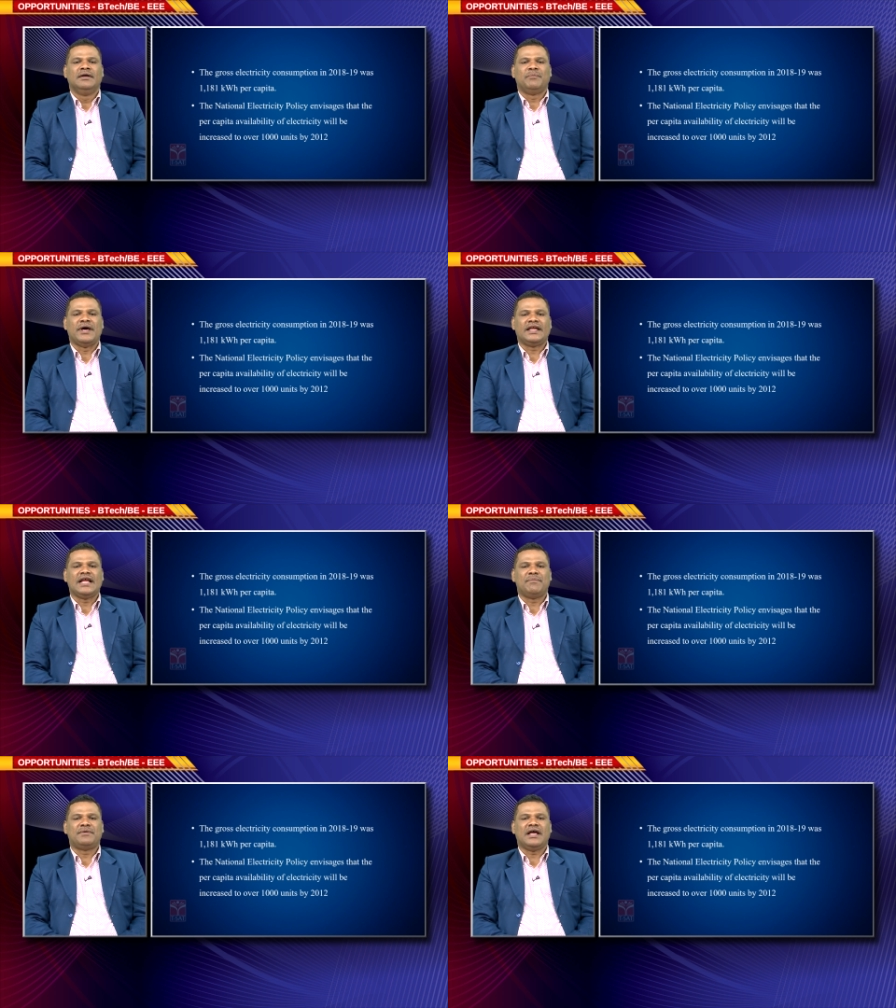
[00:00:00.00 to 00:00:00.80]
per
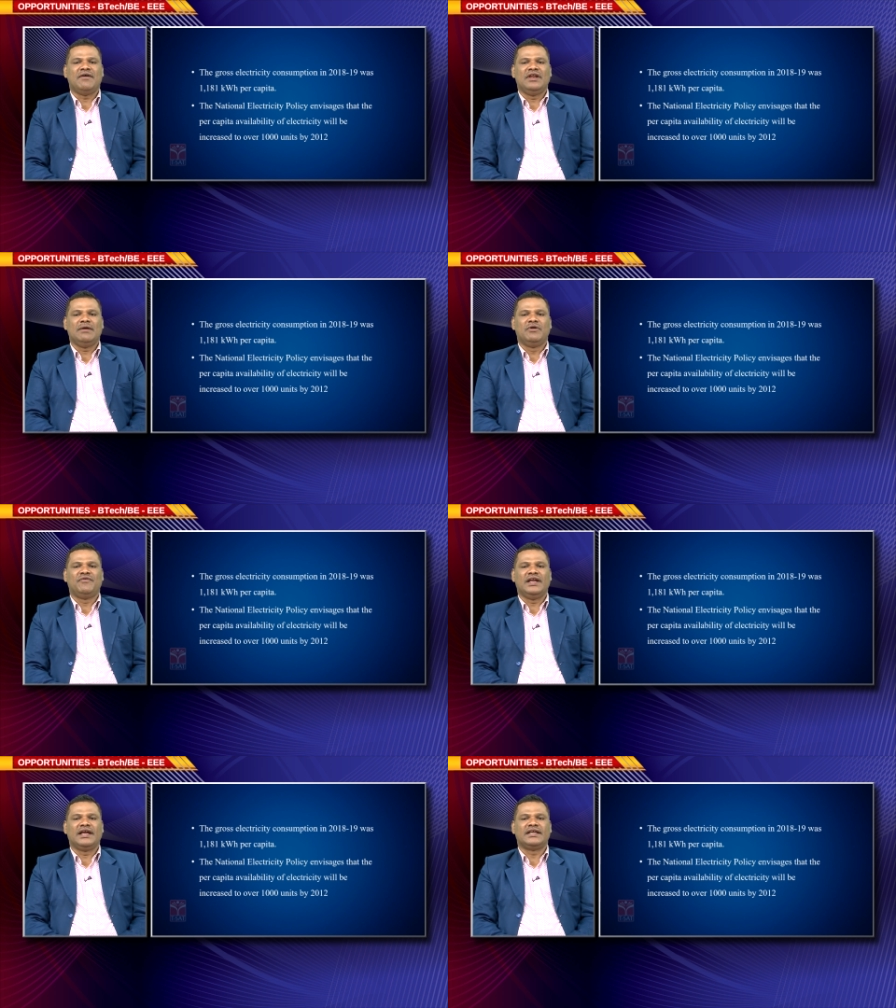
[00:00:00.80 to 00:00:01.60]
capita available for
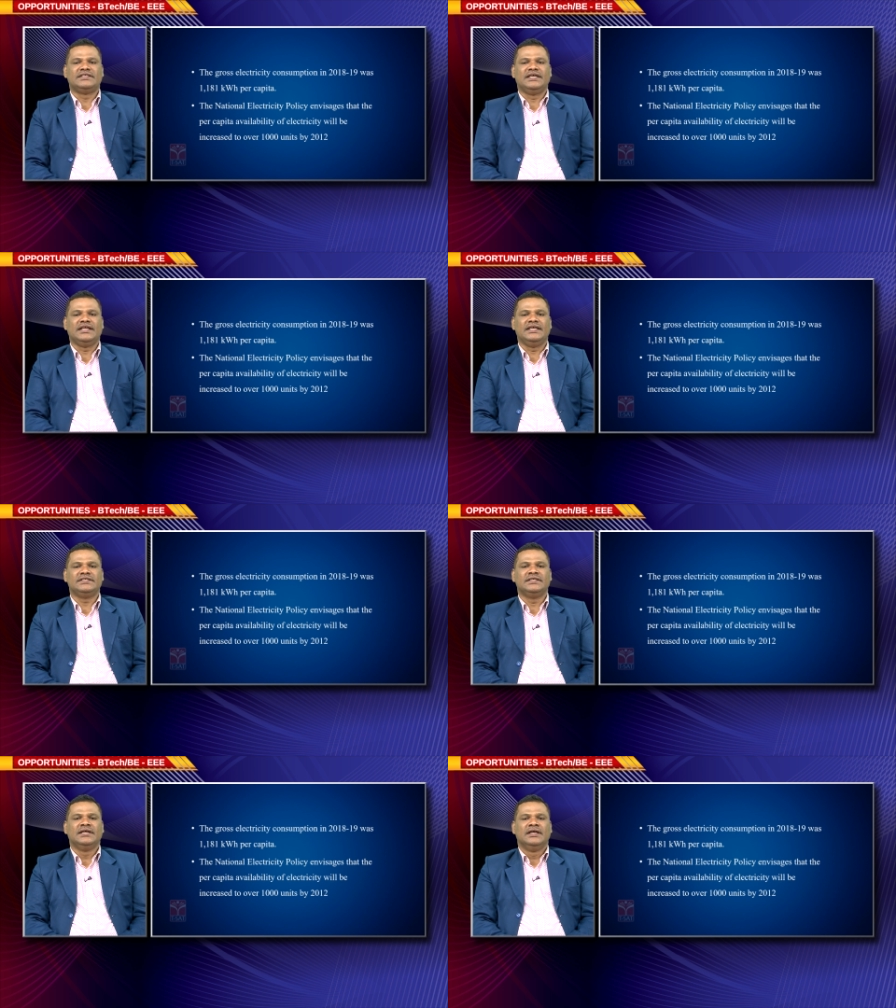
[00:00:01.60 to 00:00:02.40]
electricity
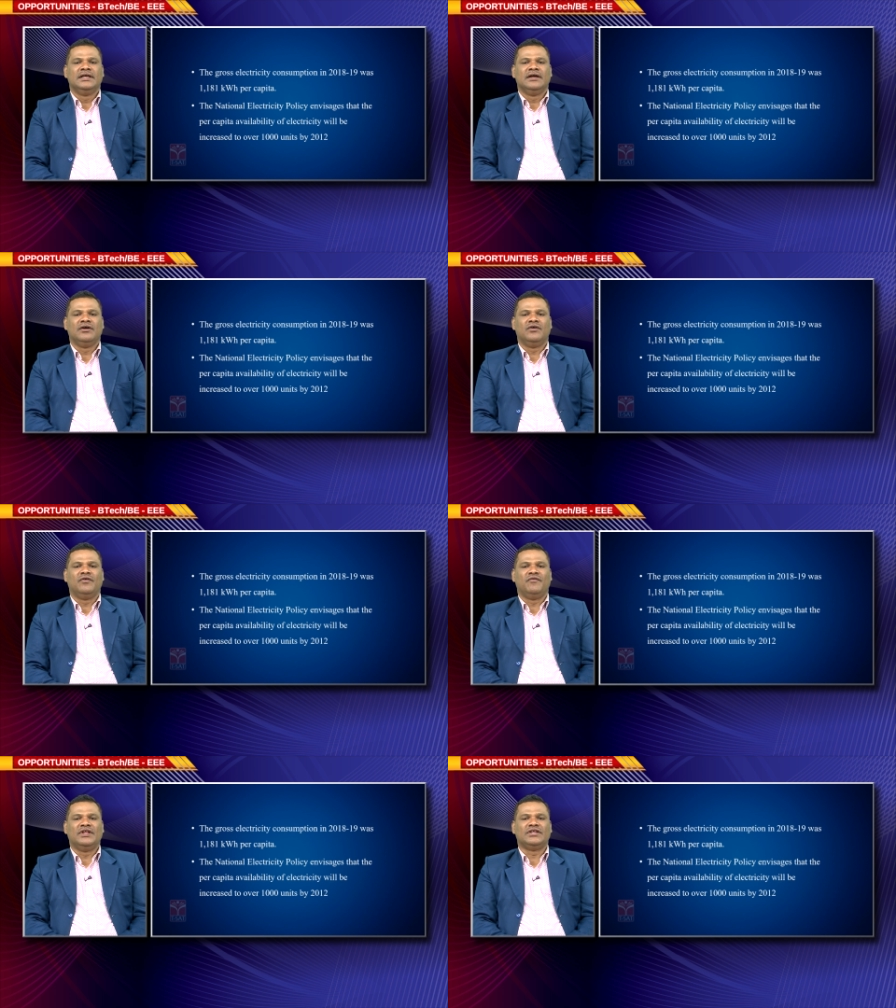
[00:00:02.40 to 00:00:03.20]
is uh,
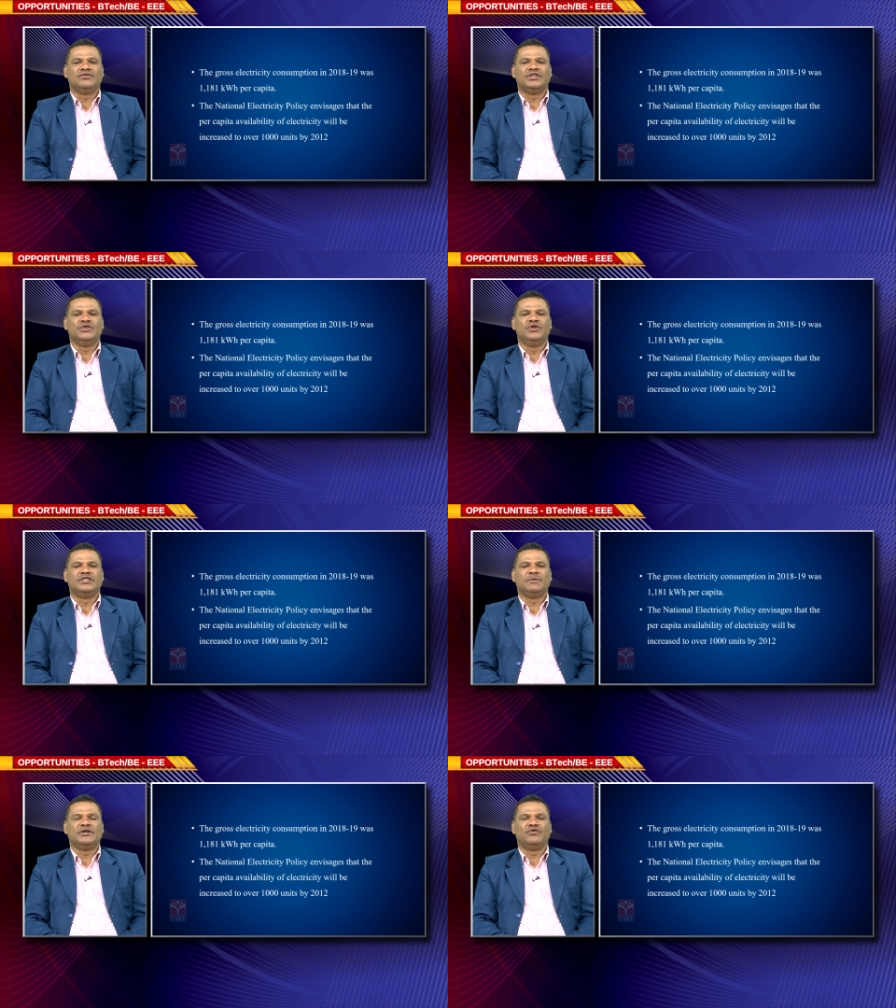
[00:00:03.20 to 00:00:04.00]
1000 units
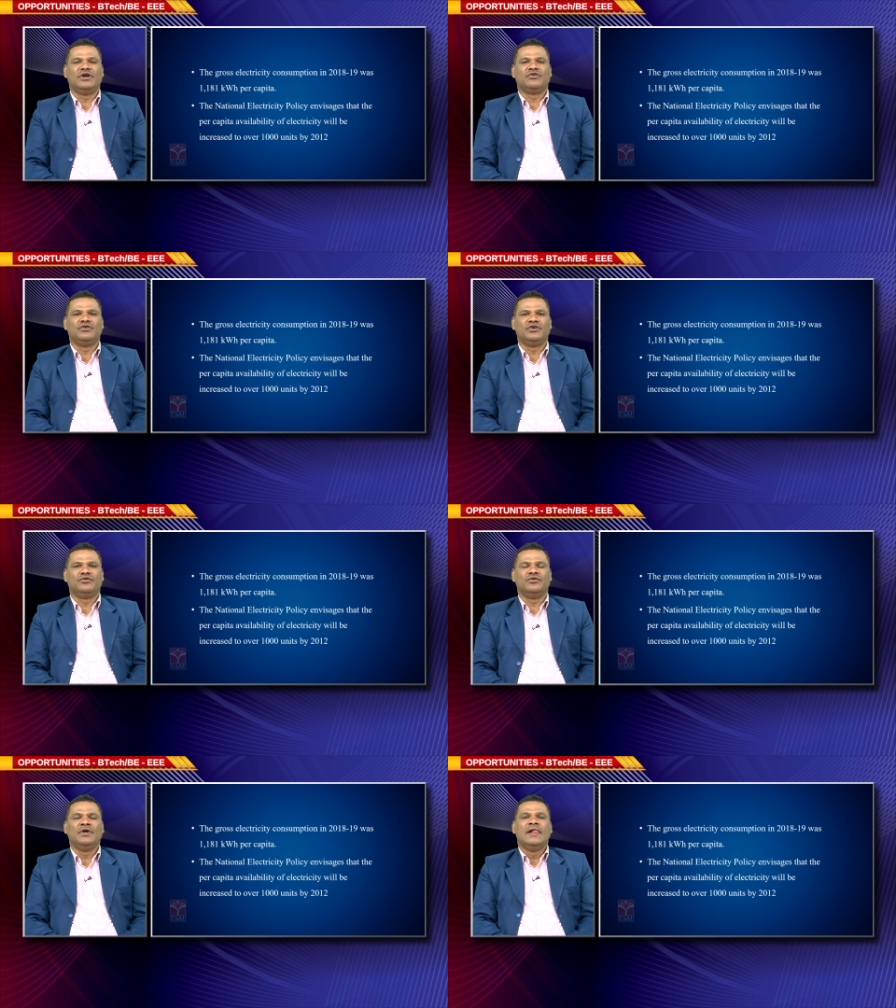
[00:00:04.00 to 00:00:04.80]
by 1222.